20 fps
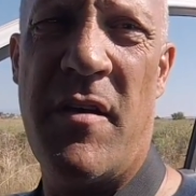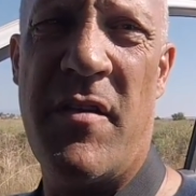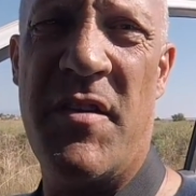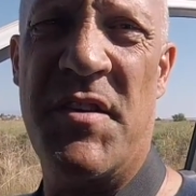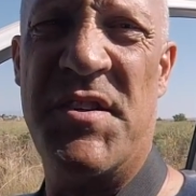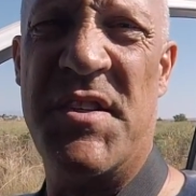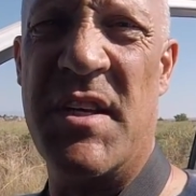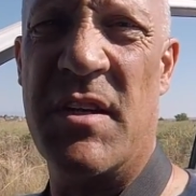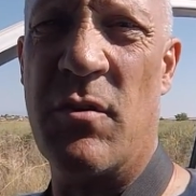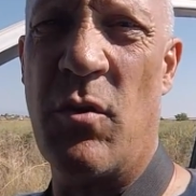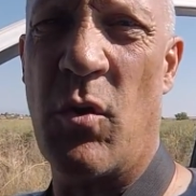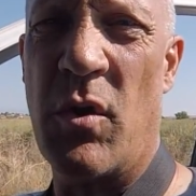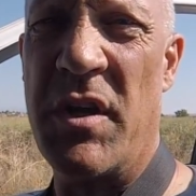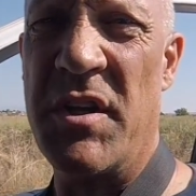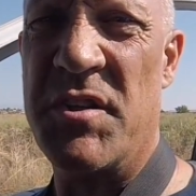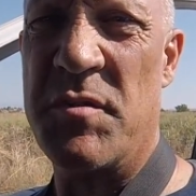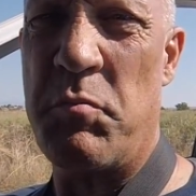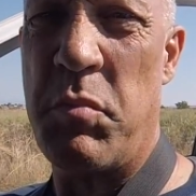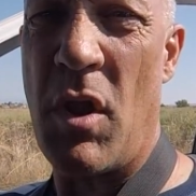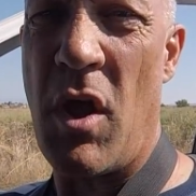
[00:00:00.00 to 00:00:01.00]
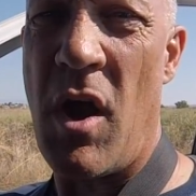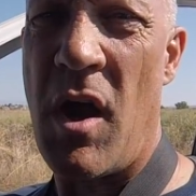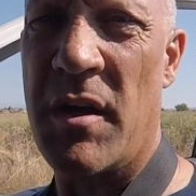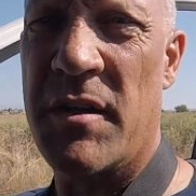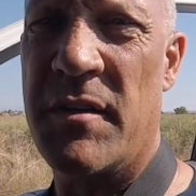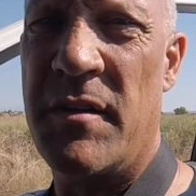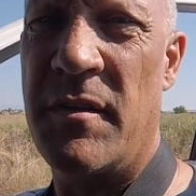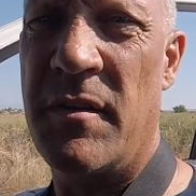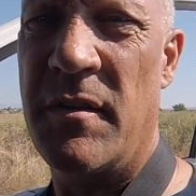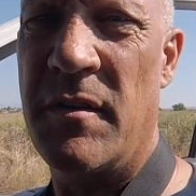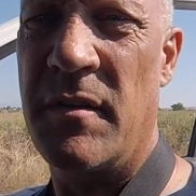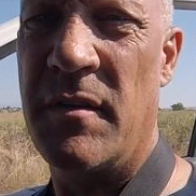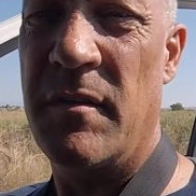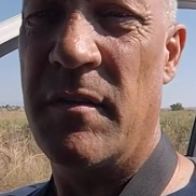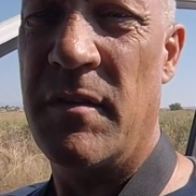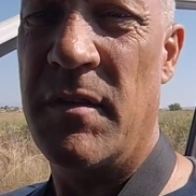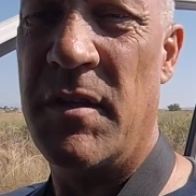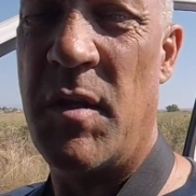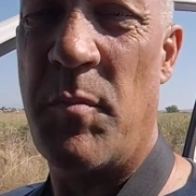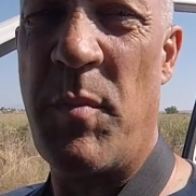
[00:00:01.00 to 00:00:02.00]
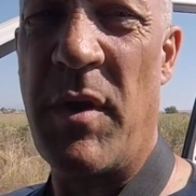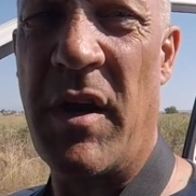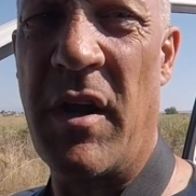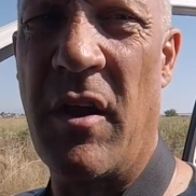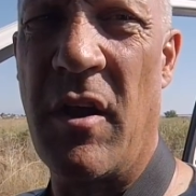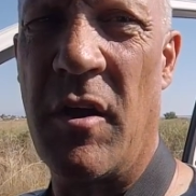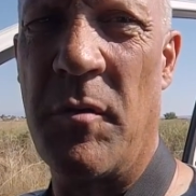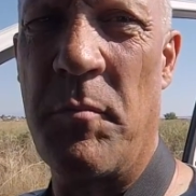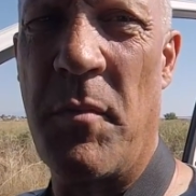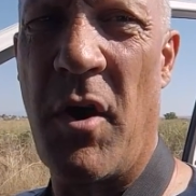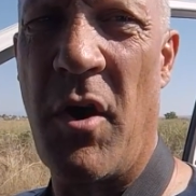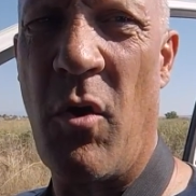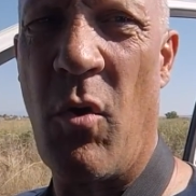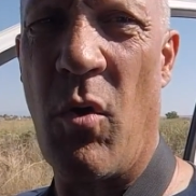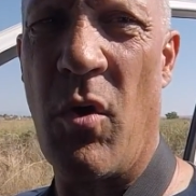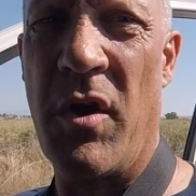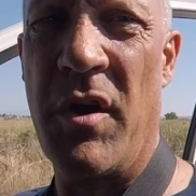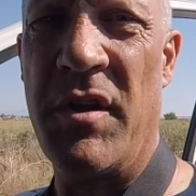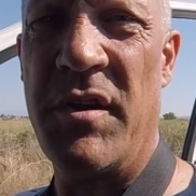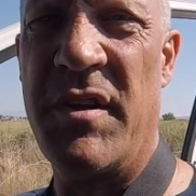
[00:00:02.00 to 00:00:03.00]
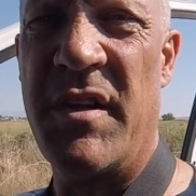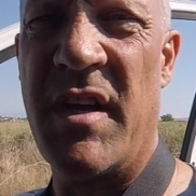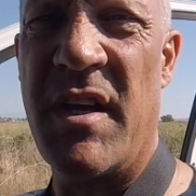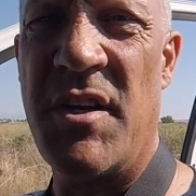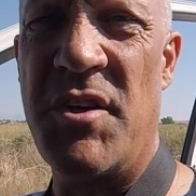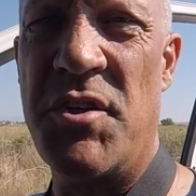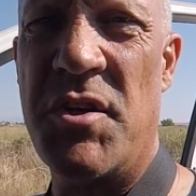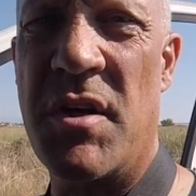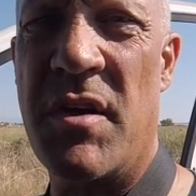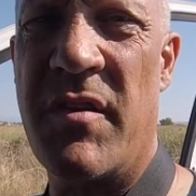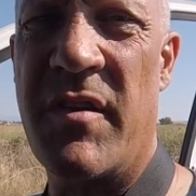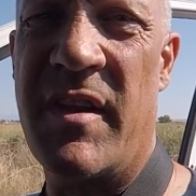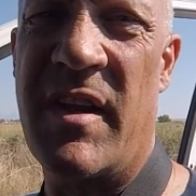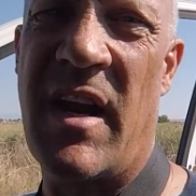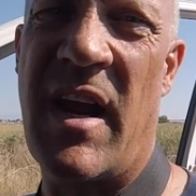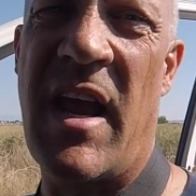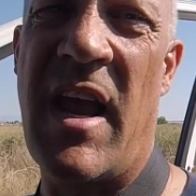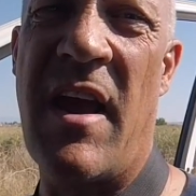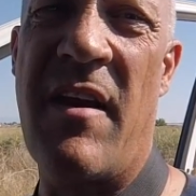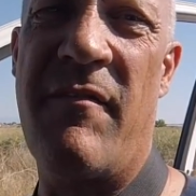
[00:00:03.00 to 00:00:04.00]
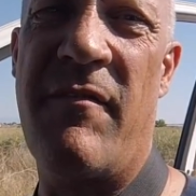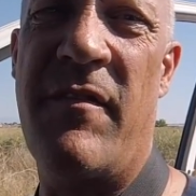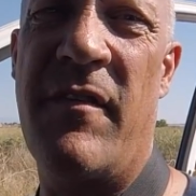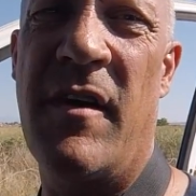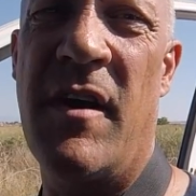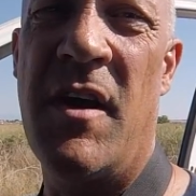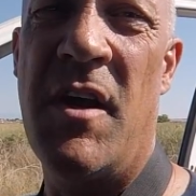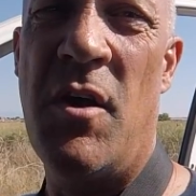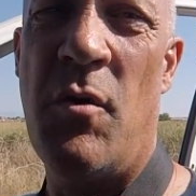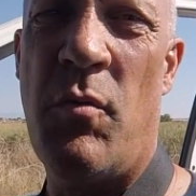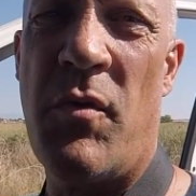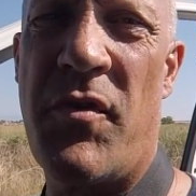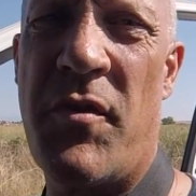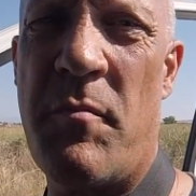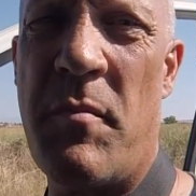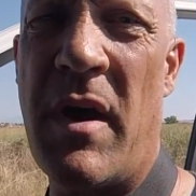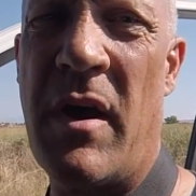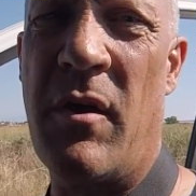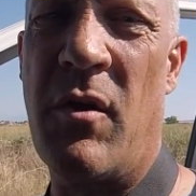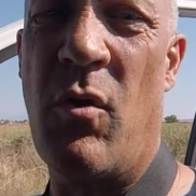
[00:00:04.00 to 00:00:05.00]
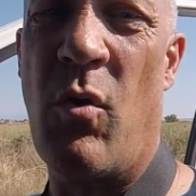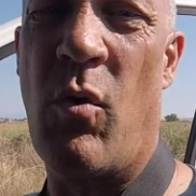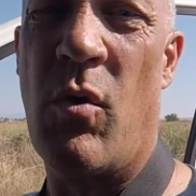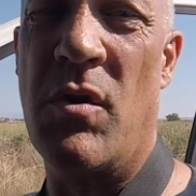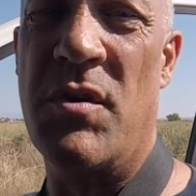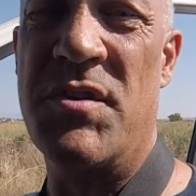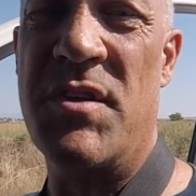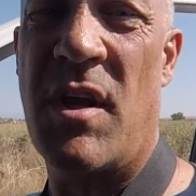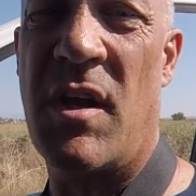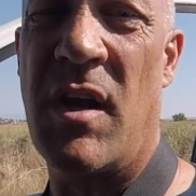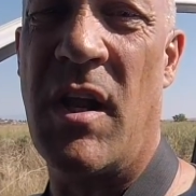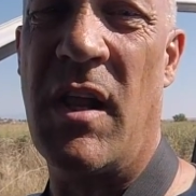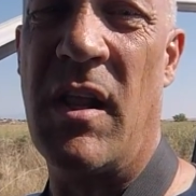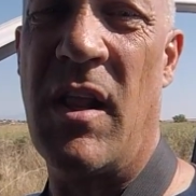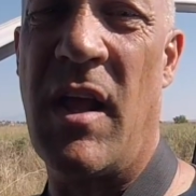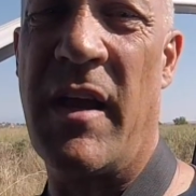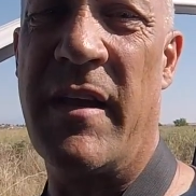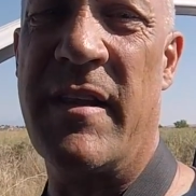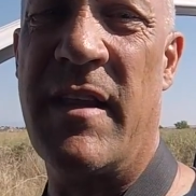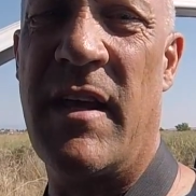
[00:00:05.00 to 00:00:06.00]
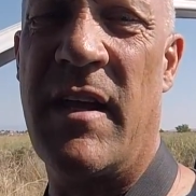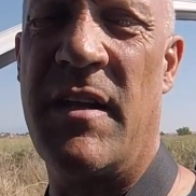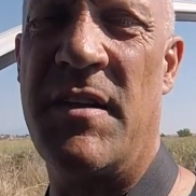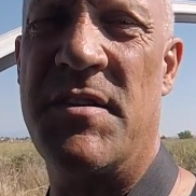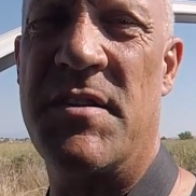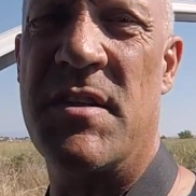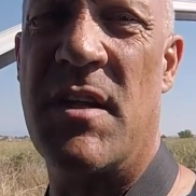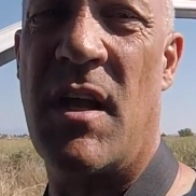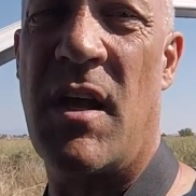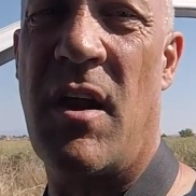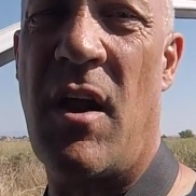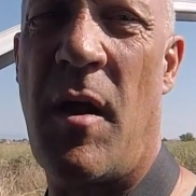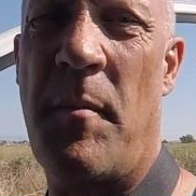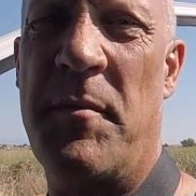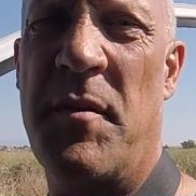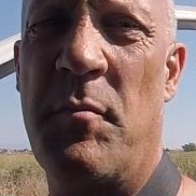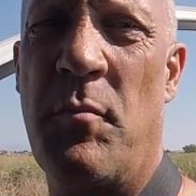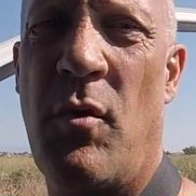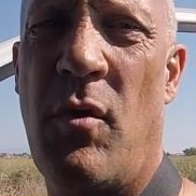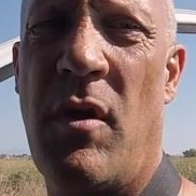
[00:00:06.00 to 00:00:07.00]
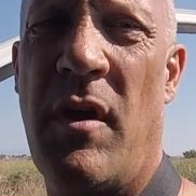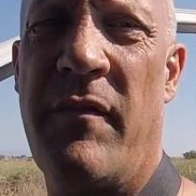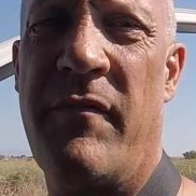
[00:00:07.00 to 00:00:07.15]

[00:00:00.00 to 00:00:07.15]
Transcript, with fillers: the signal gets blocked depending on my orientation, and then I have with it mounted horizontally like that, it's not optimal.